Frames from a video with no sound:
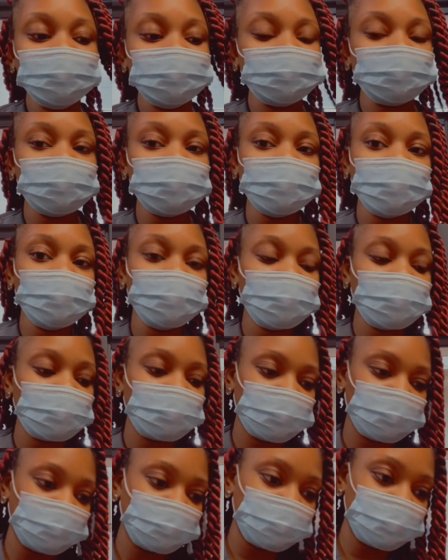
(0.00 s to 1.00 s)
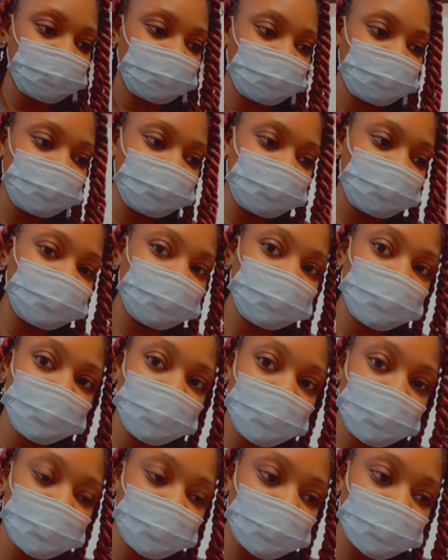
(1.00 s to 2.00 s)
Darnell.
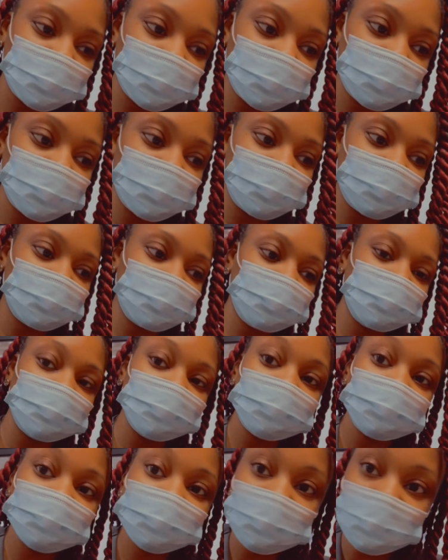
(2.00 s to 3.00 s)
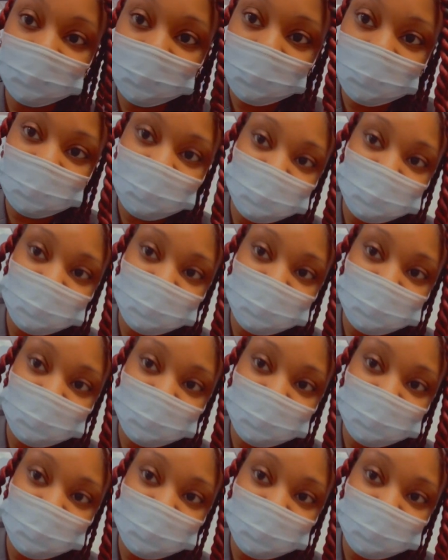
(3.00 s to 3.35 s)
Darnell. Let's see if he'll